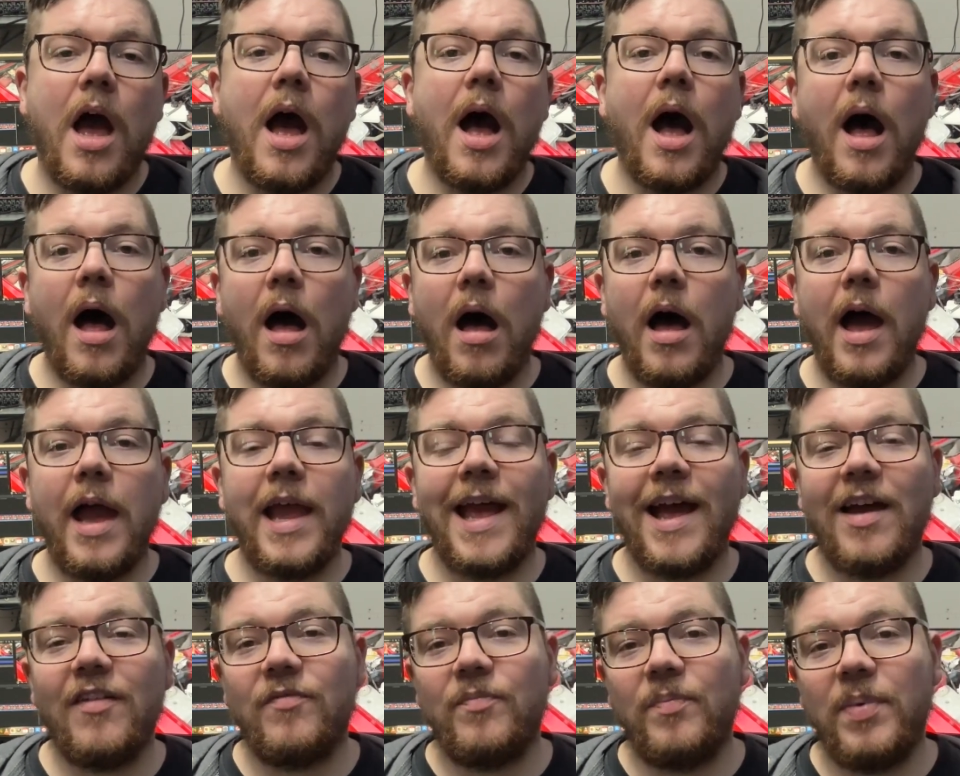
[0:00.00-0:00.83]
I
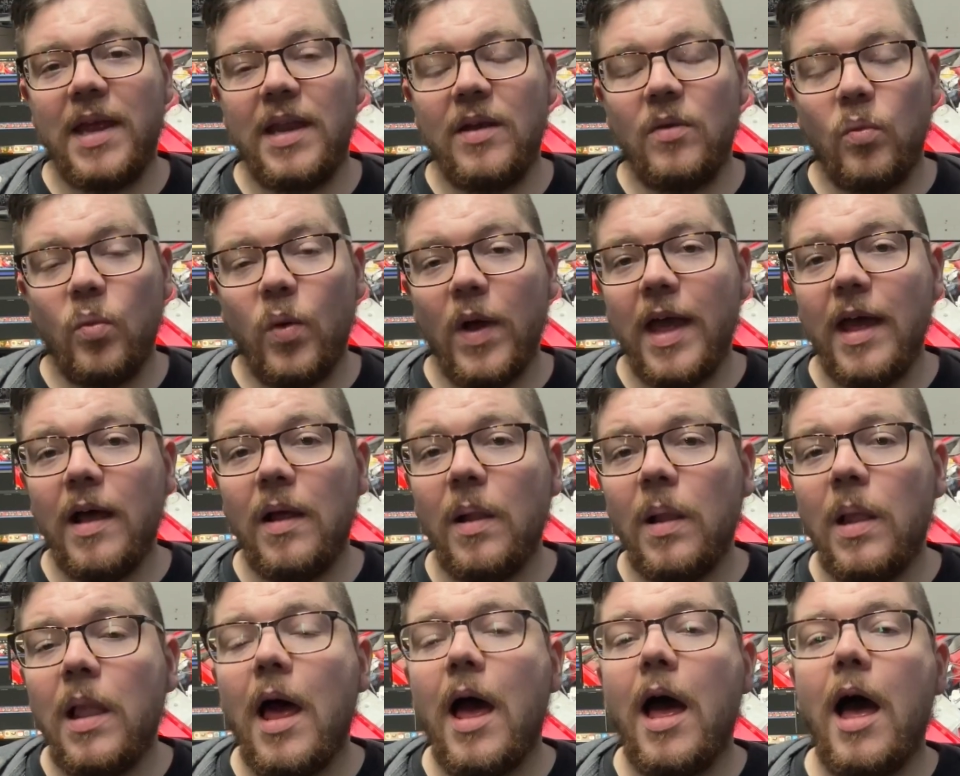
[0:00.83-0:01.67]
have been
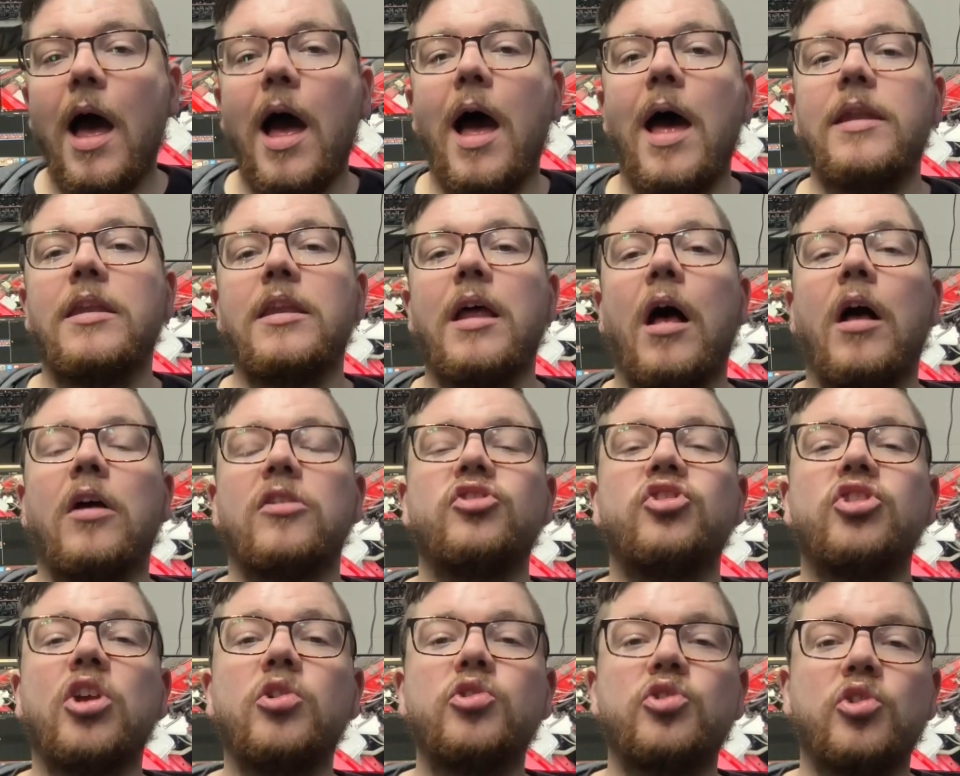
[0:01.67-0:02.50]
Will, and our
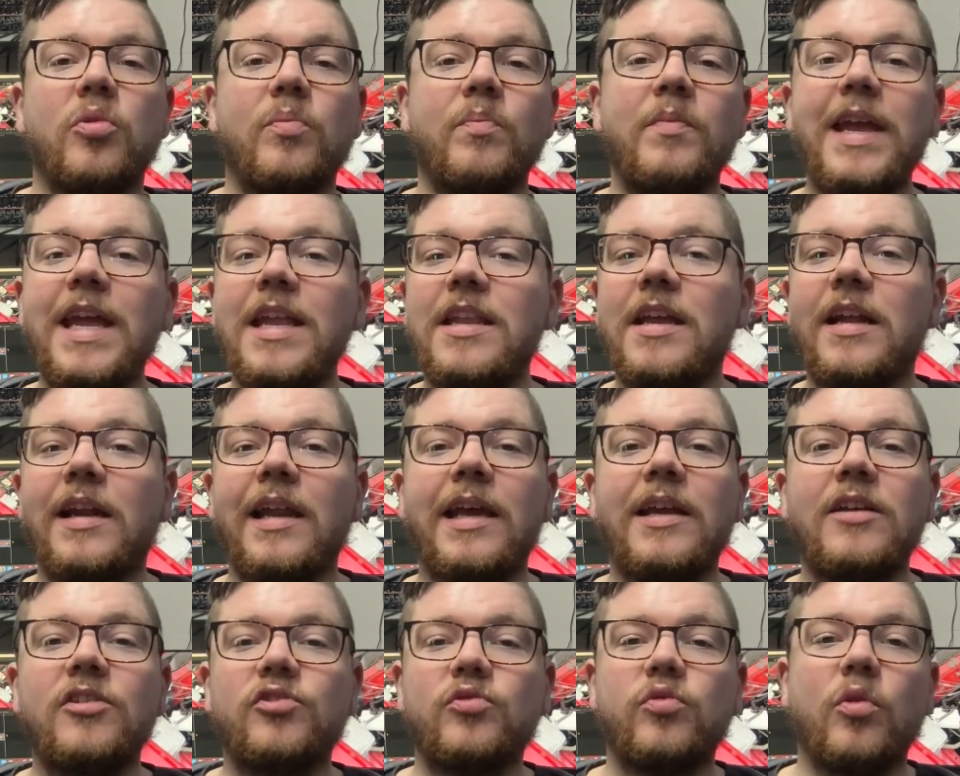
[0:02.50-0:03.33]
social media
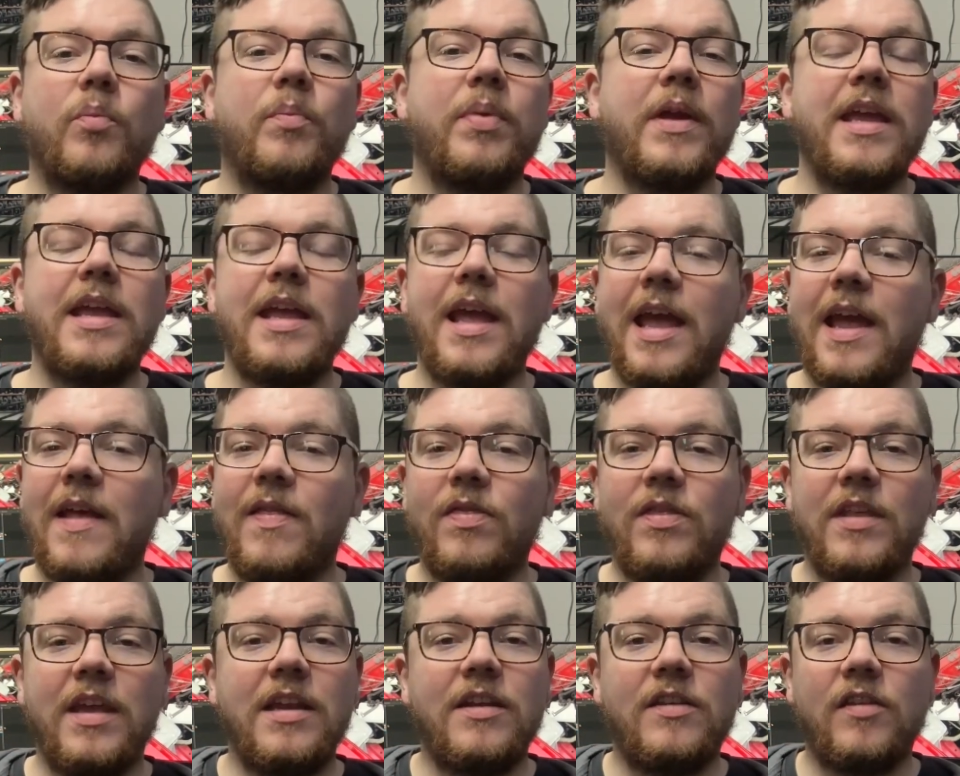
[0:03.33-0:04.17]
links will be
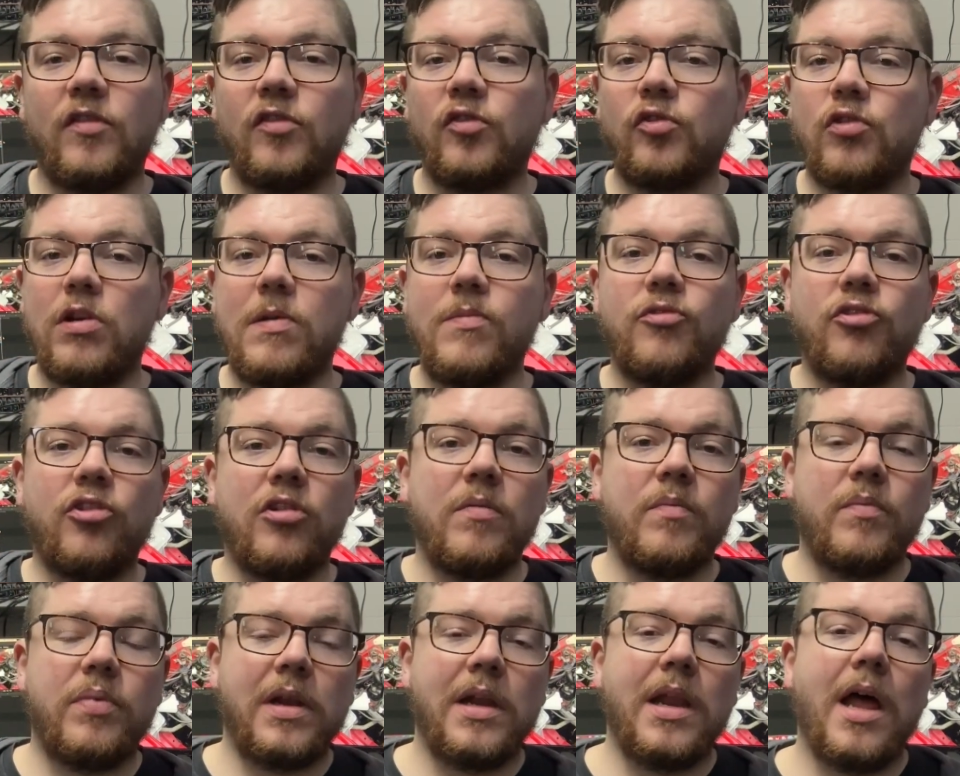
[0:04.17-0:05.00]
in the
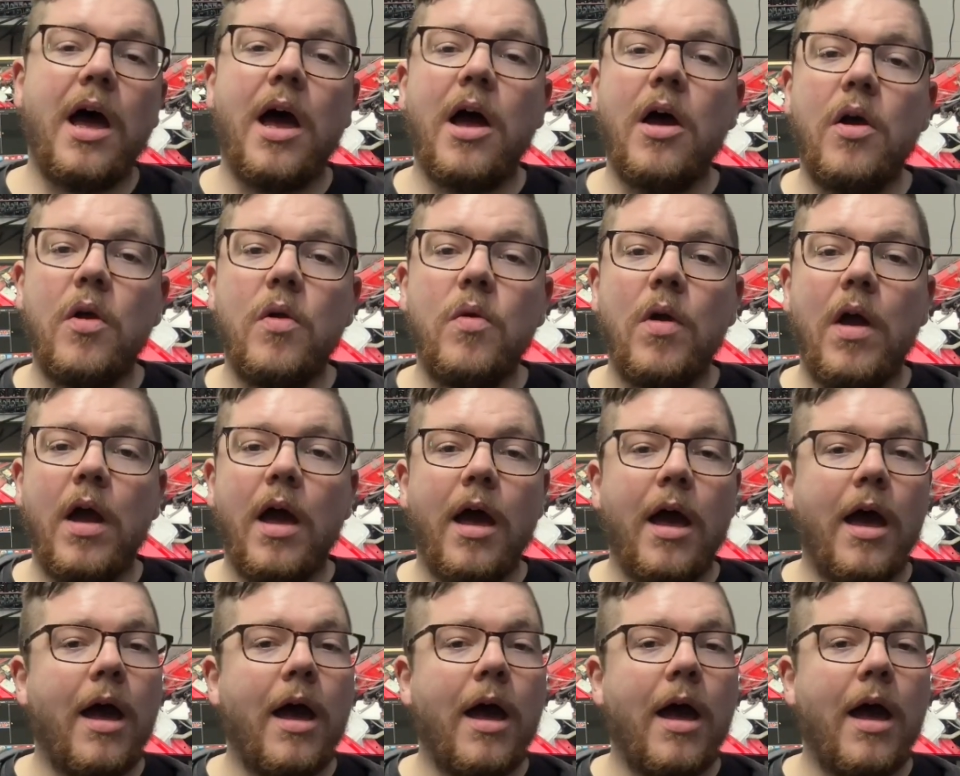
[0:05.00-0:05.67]
description below.